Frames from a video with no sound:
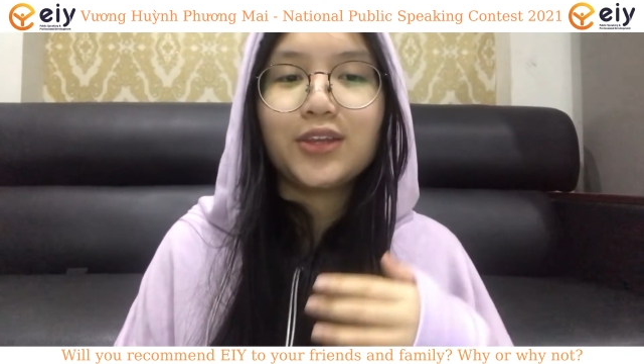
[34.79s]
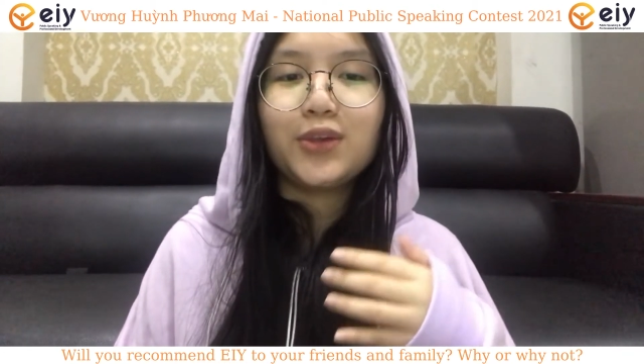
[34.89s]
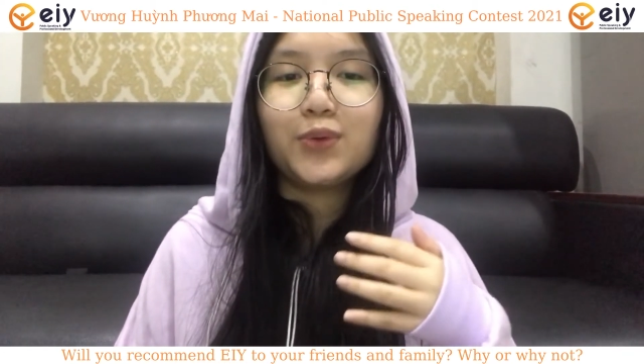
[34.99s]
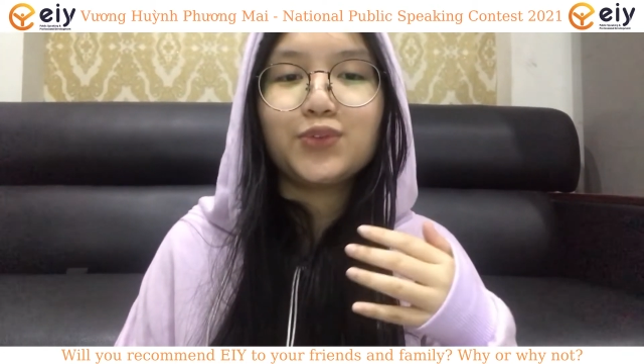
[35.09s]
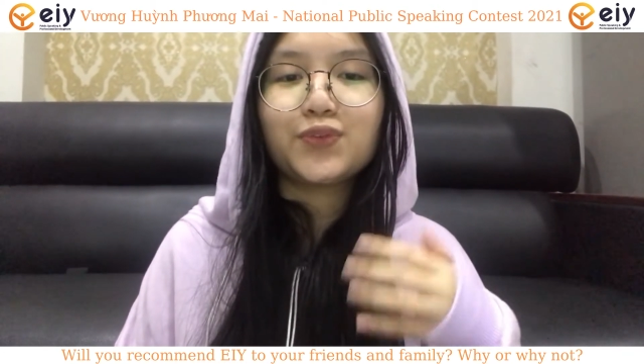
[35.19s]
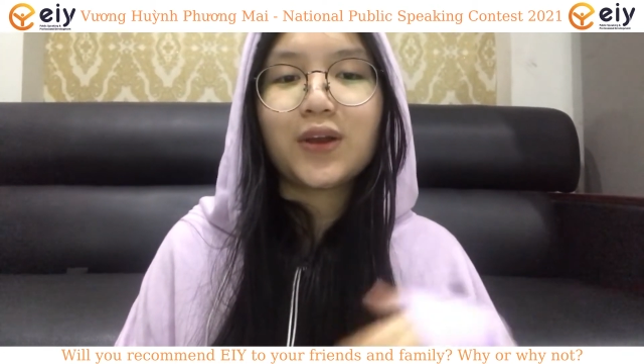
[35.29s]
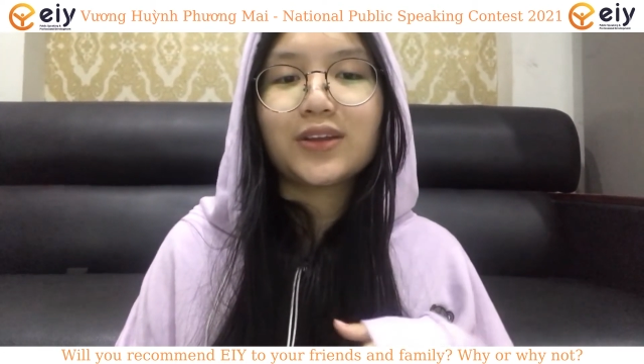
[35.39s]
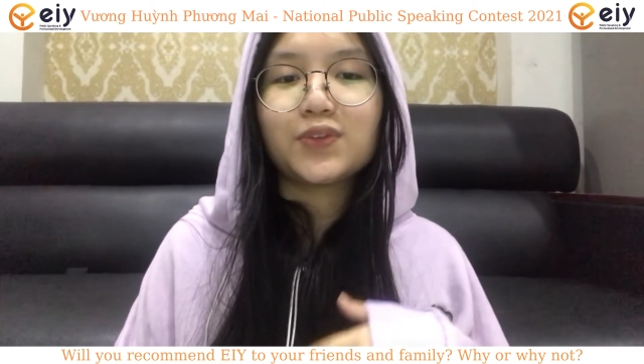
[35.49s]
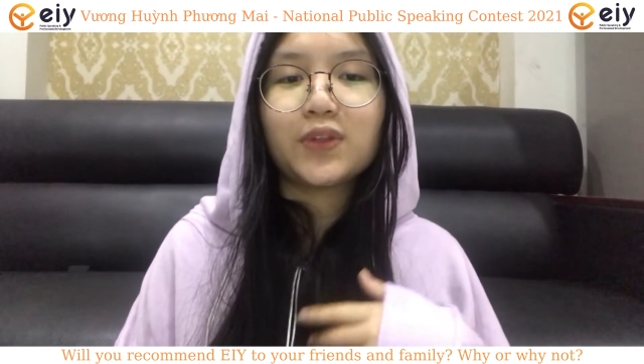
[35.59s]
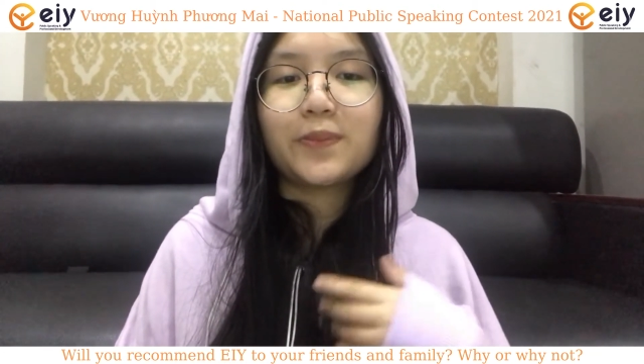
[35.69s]
You
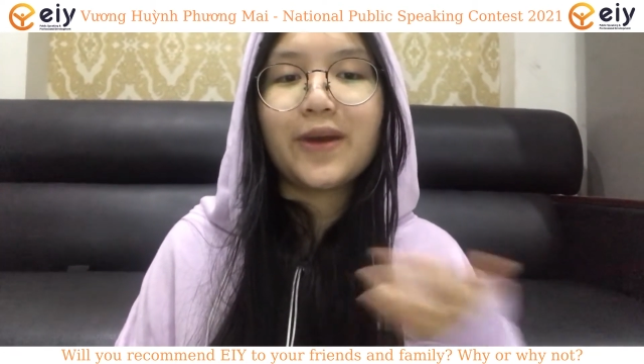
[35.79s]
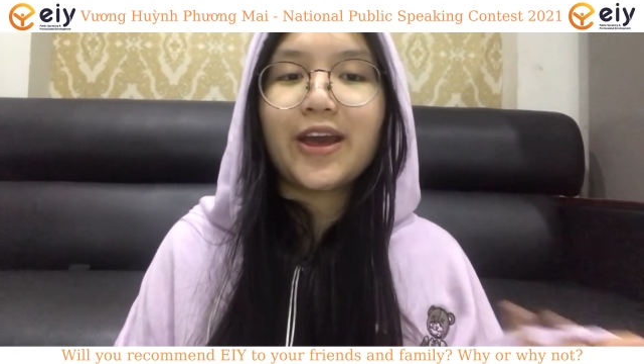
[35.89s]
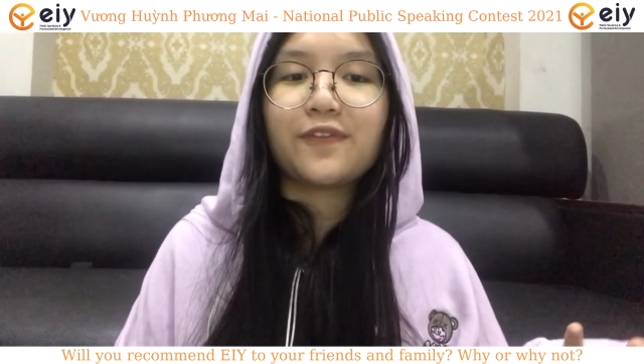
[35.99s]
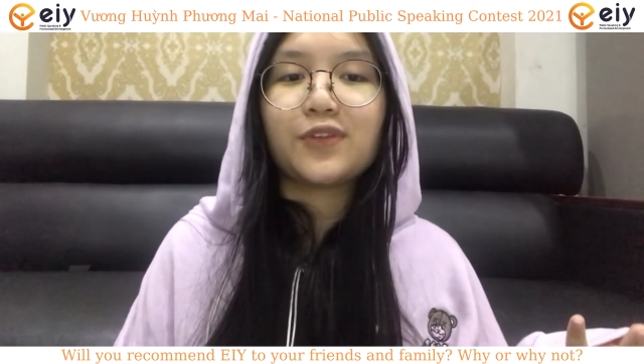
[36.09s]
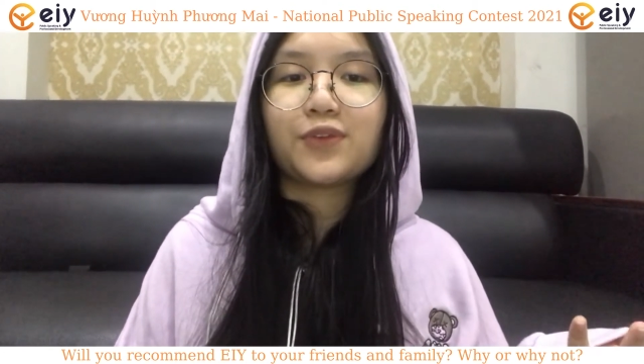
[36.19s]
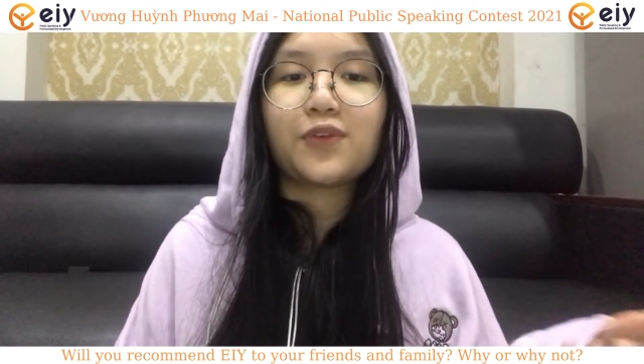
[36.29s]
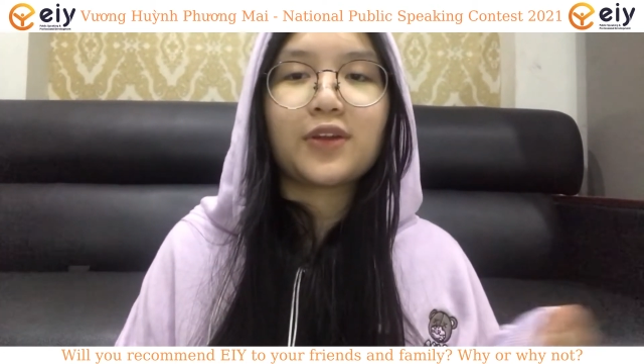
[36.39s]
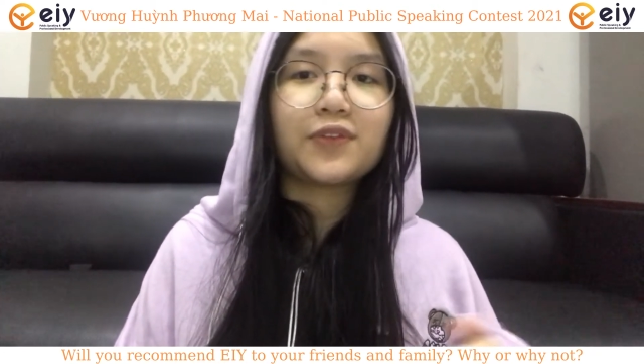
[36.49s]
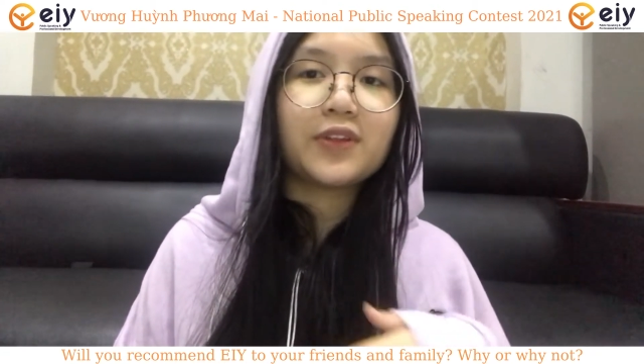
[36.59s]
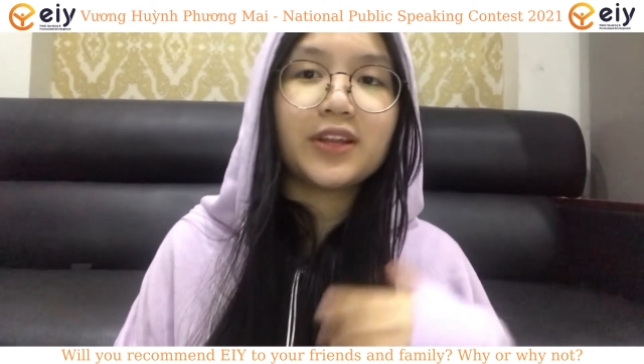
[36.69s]
try to learn math, you
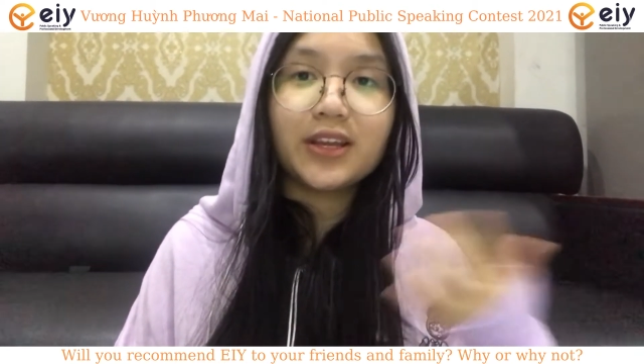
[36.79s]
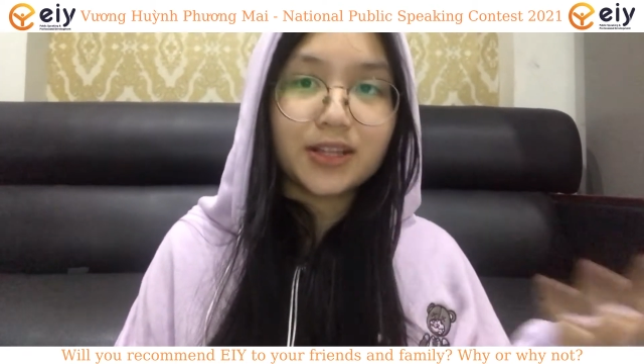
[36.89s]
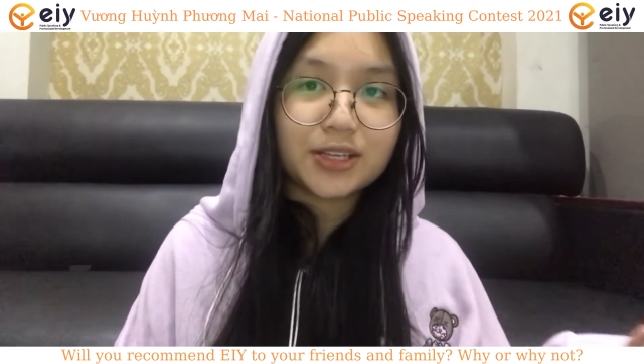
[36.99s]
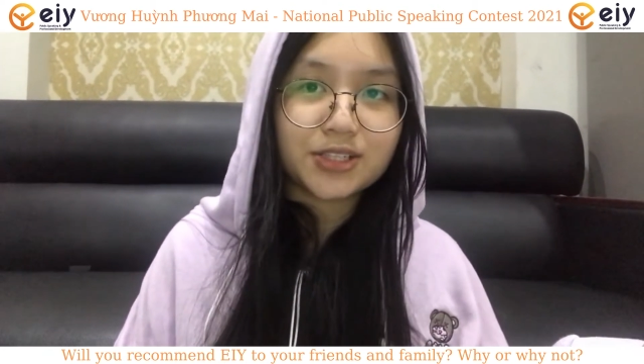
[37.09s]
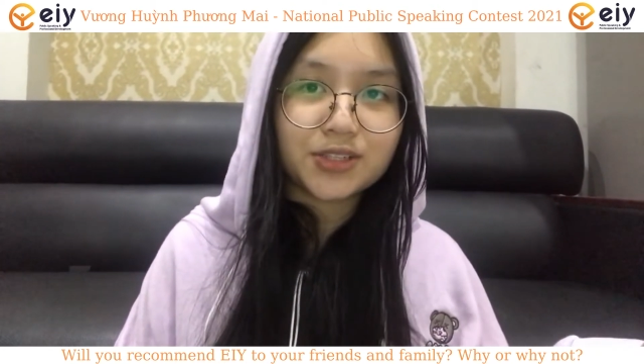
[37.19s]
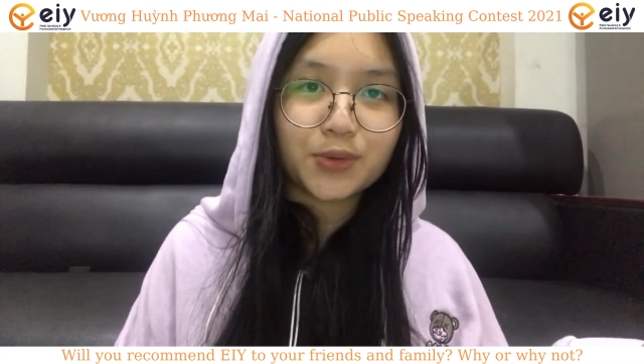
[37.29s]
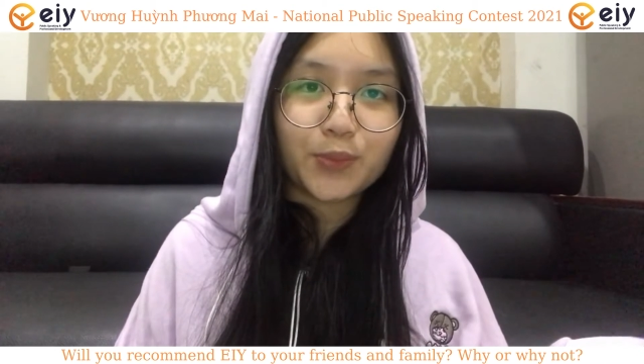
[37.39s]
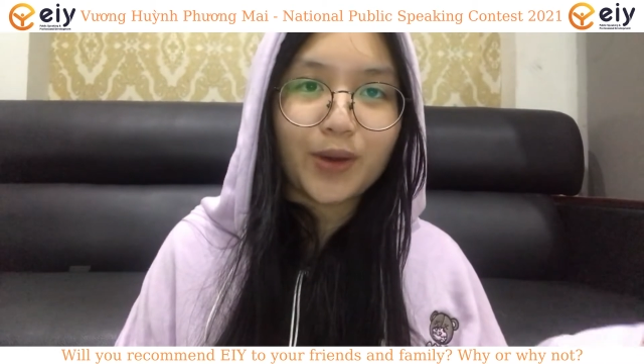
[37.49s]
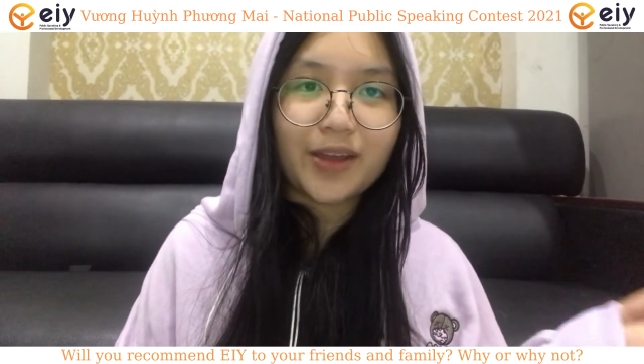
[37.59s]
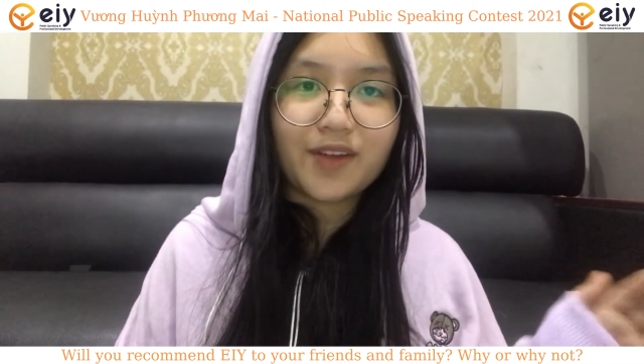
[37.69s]
try to learn English, so
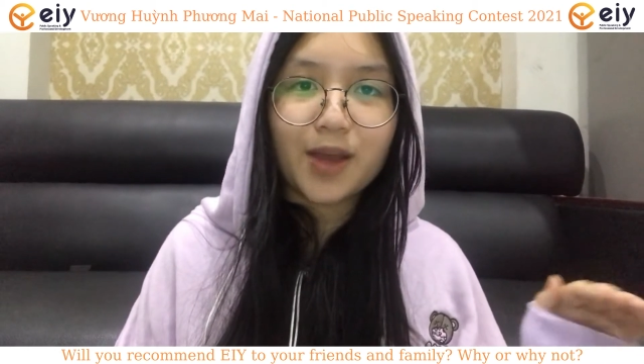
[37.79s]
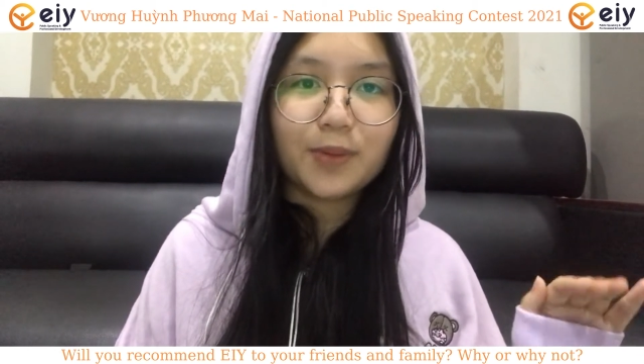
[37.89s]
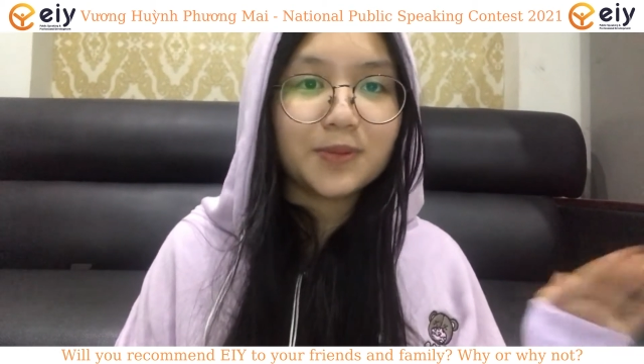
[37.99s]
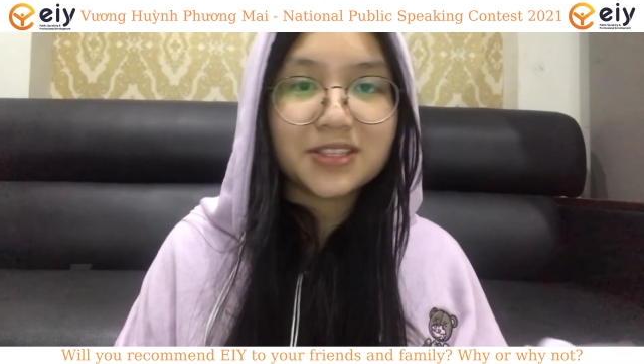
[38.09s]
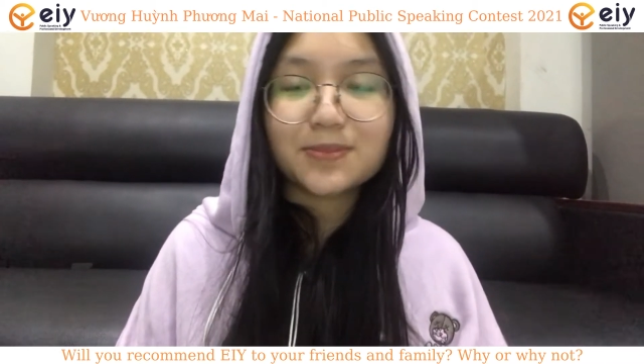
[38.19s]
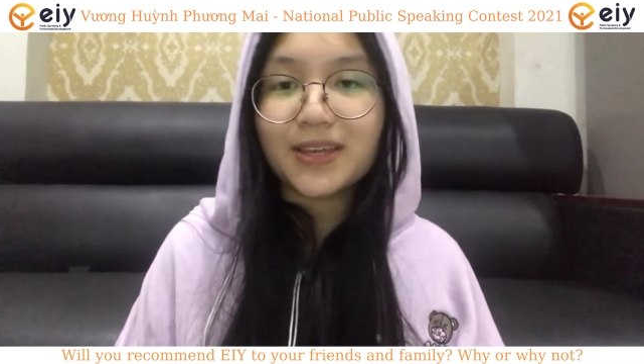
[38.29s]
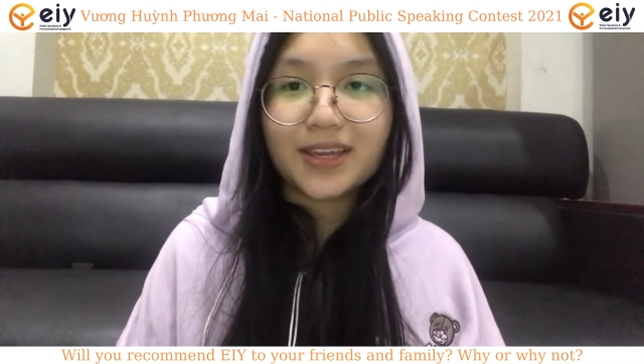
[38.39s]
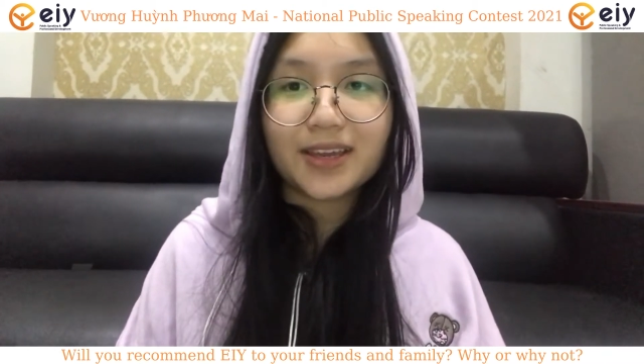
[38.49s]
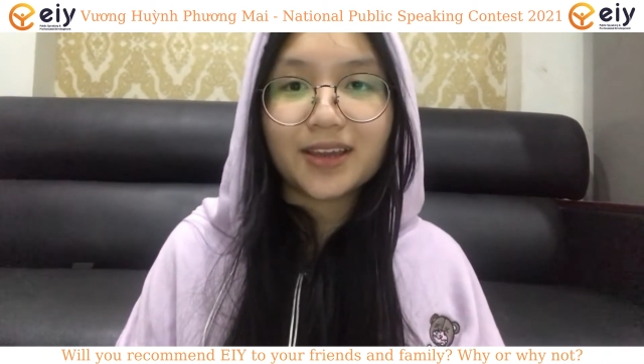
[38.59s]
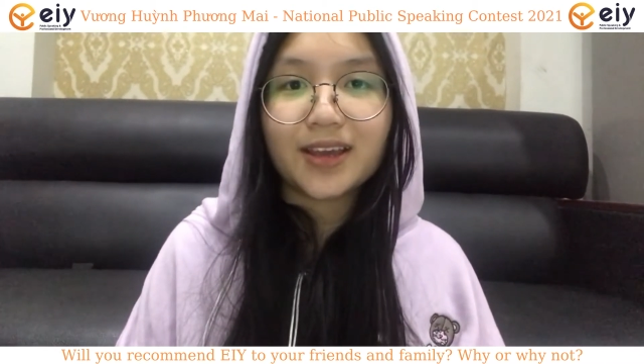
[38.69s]
why not public
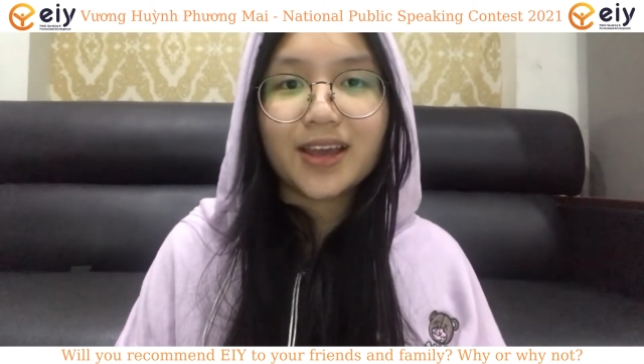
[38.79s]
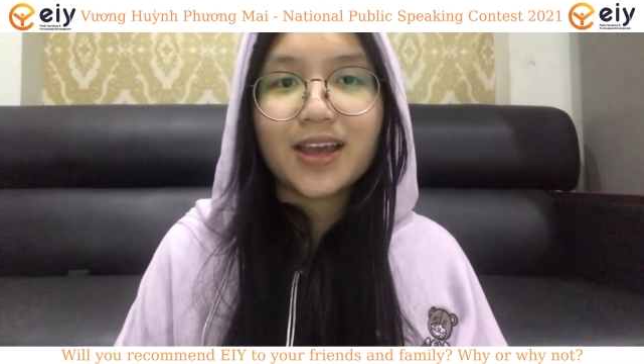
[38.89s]
speaking?